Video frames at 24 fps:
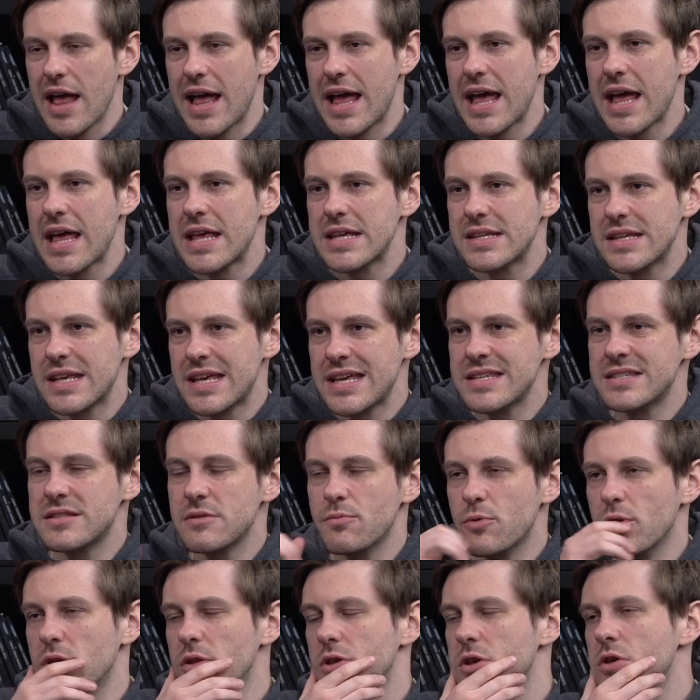
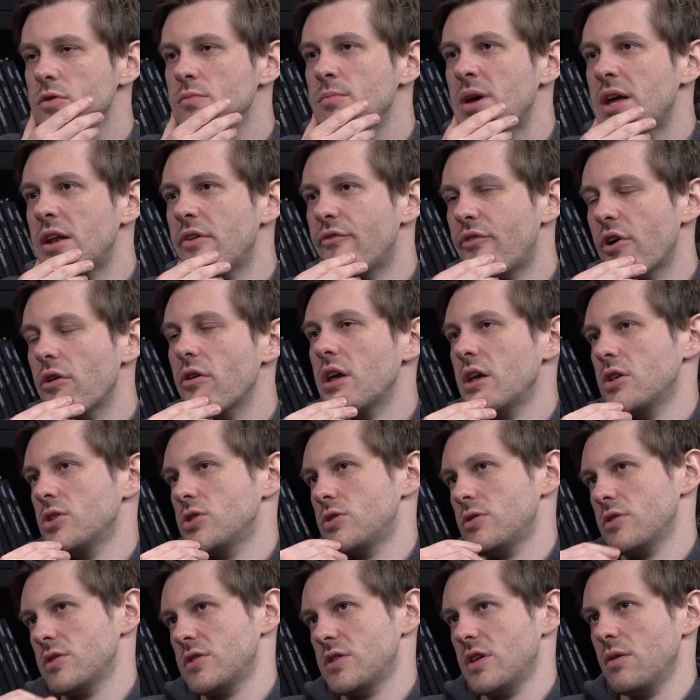you made a very
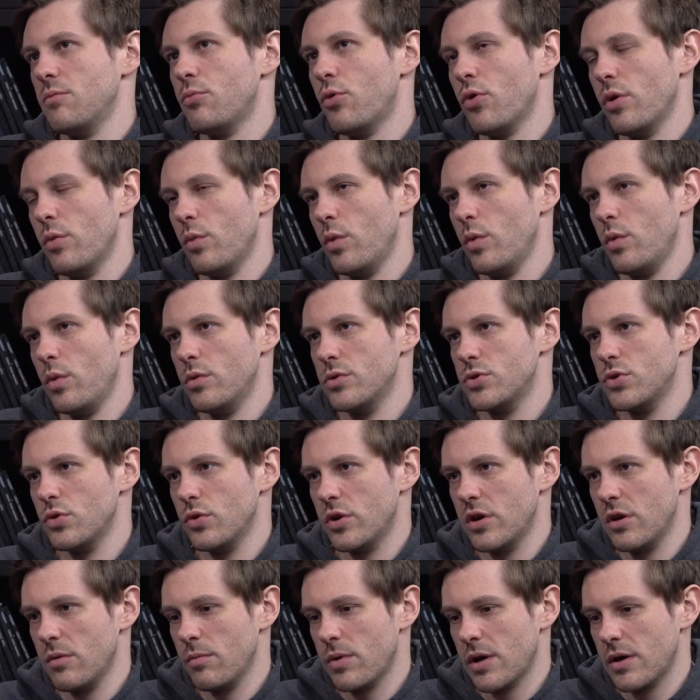interesting point when we were
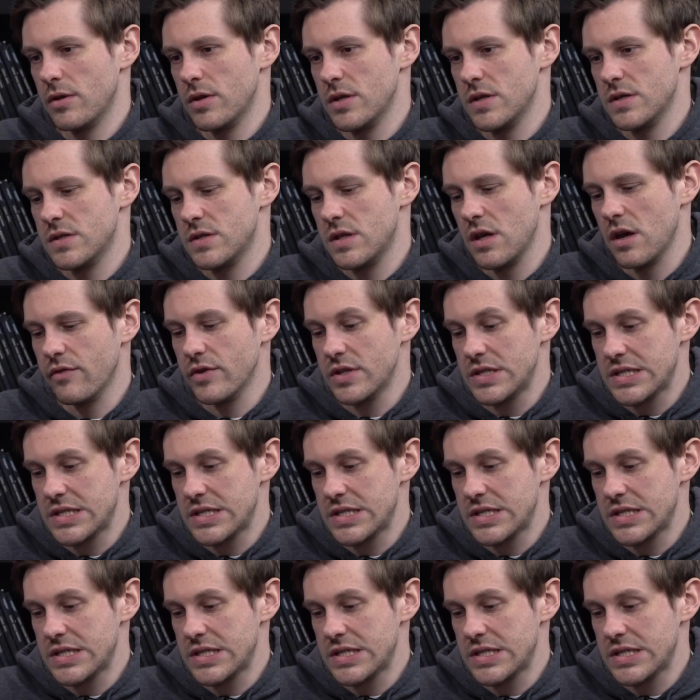talking about this the other